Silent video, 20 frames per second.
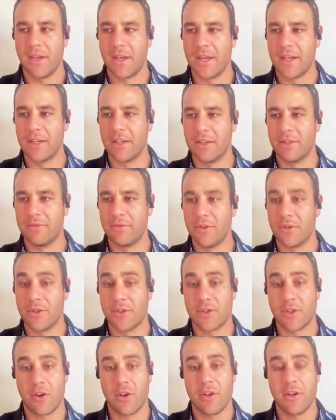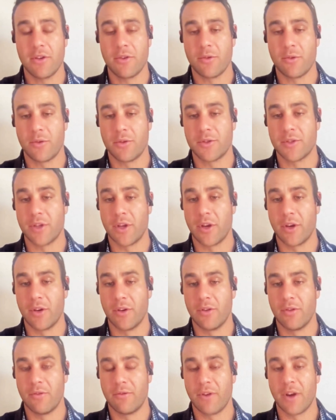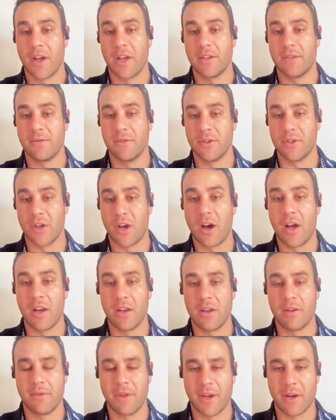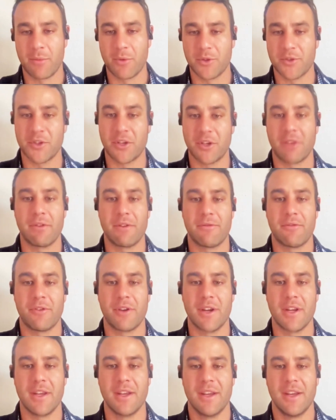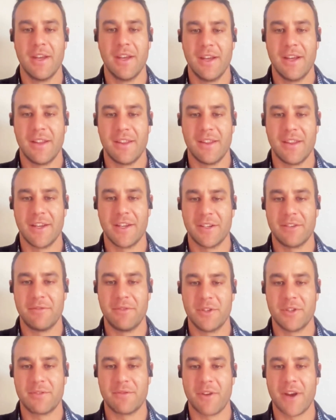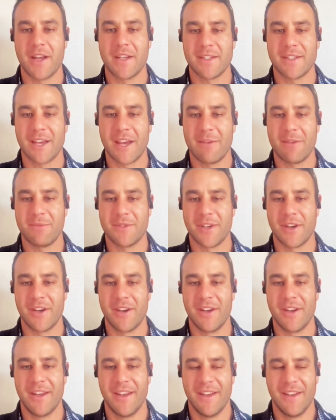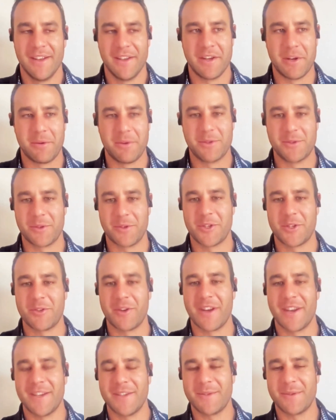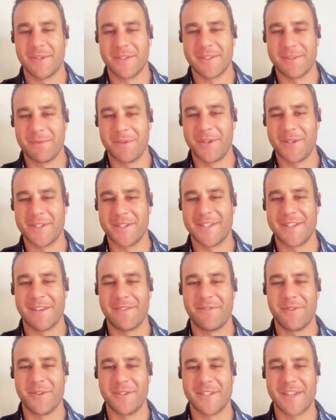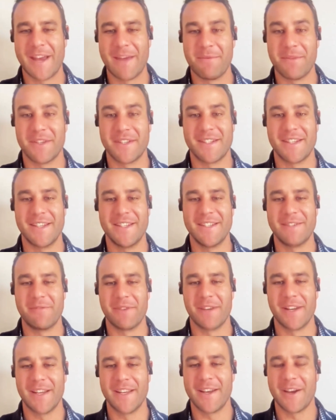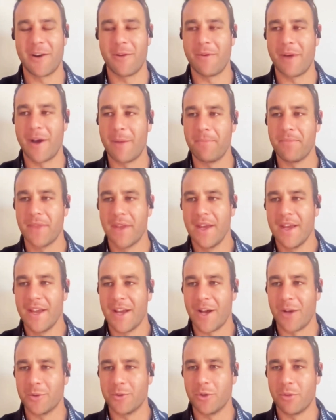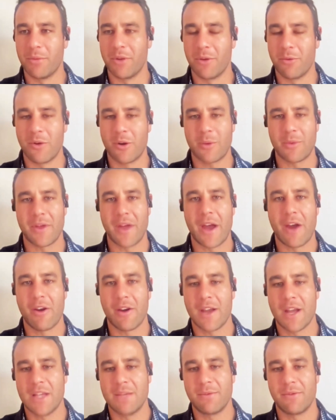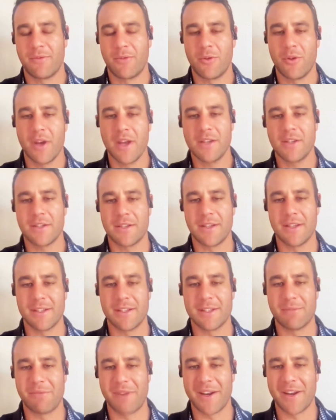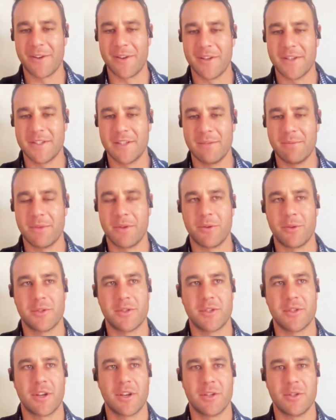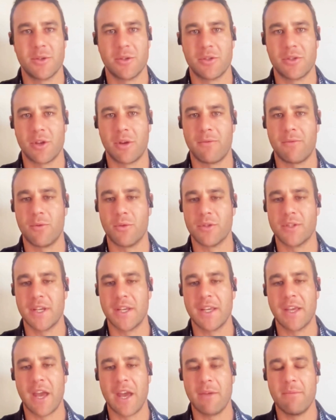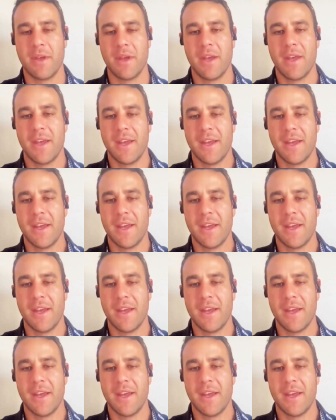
England versus Scotland and also France versus Ireland, and I'm also going to referee the England versus France game. So we're sort of straight into it. So because it's our first game of the season, really, I'll do a bit of work with a Hurricane beforehand just to get some running lines in, but also going to do a top 14 game,